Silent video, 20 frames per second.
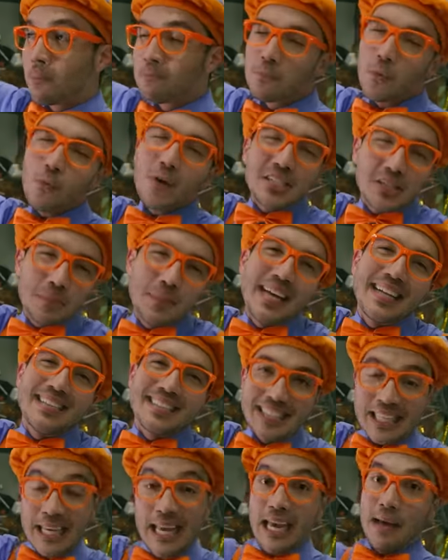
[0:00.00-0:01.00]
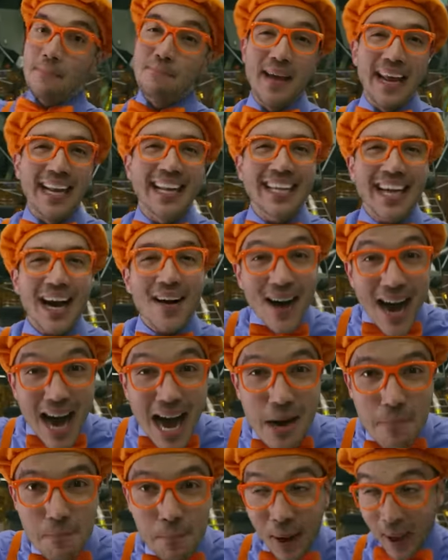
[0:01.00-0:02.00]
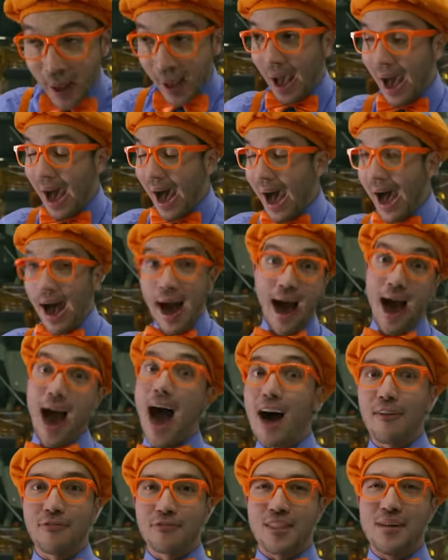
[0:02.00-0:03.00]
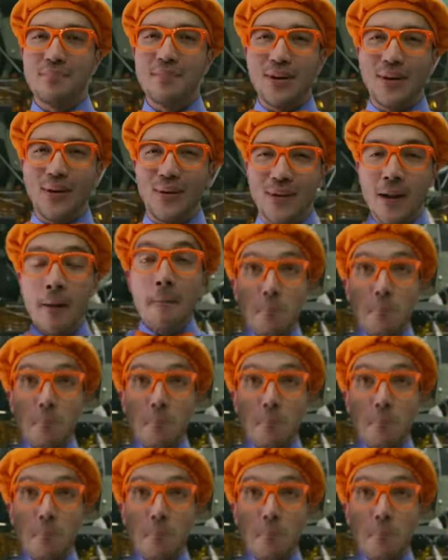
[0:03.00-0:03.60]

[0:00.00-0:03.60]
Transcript: which means it made it go up, off the moon.